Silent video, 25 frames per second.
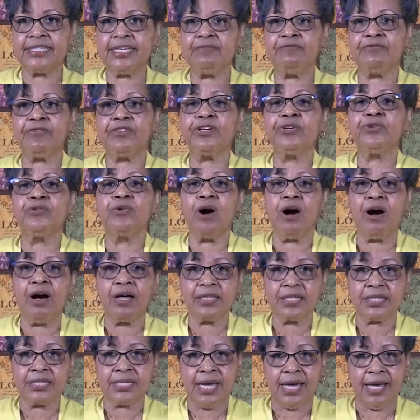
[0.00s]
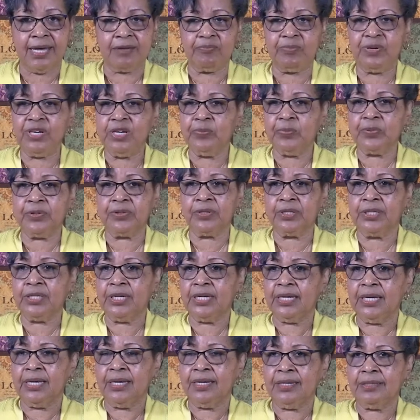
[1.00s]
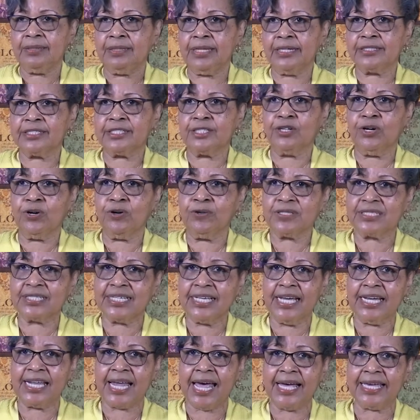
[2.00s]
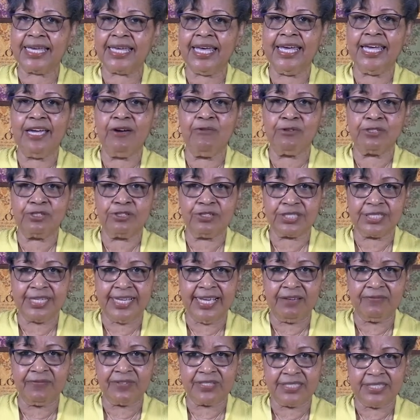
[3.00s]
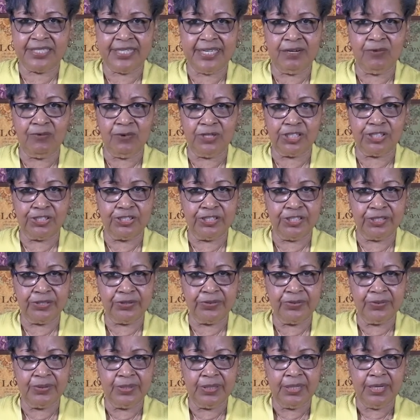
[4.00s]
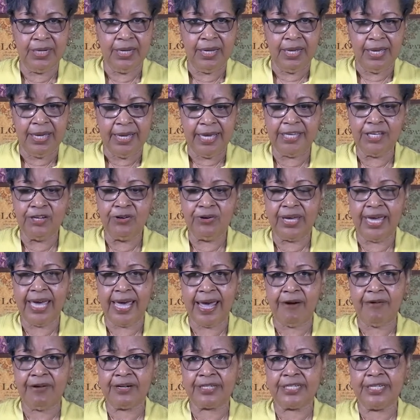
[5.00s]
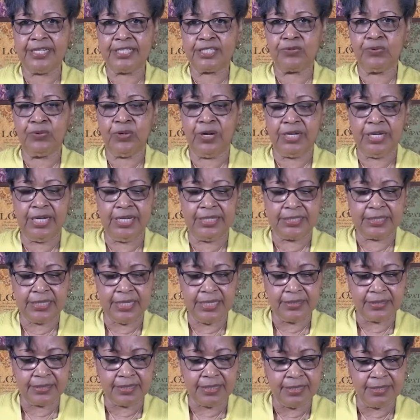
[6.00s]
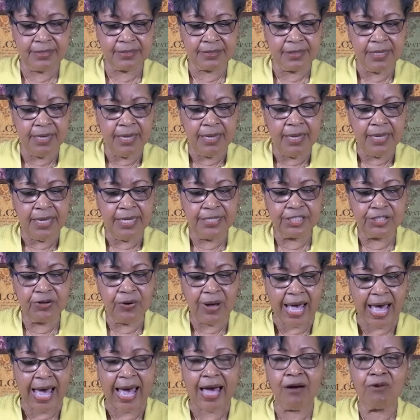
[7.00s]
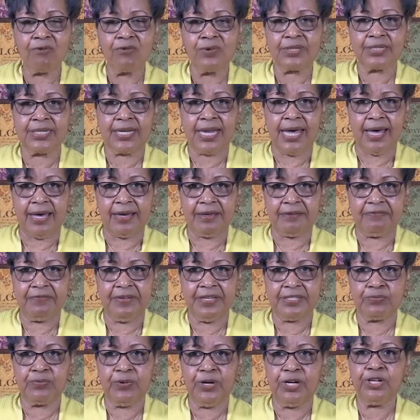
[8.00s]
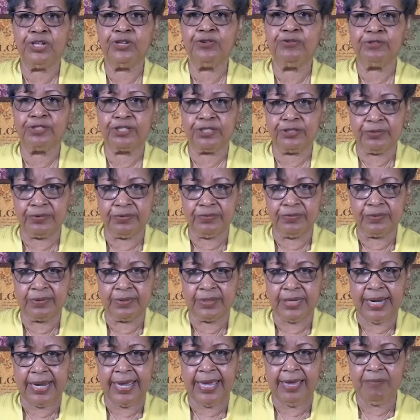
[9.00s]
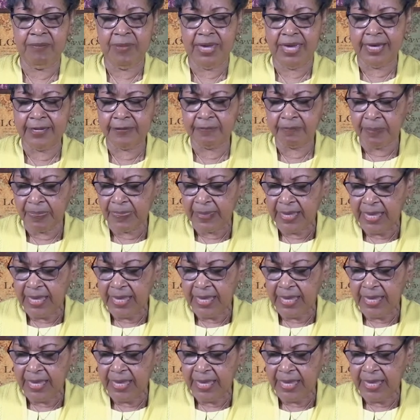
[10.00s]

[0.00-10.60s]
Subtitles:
view all the time. People, there's an old saying, I can't hear what you're saying for seeing what you do. And your character is what is your outward life. It's what you do. Amen.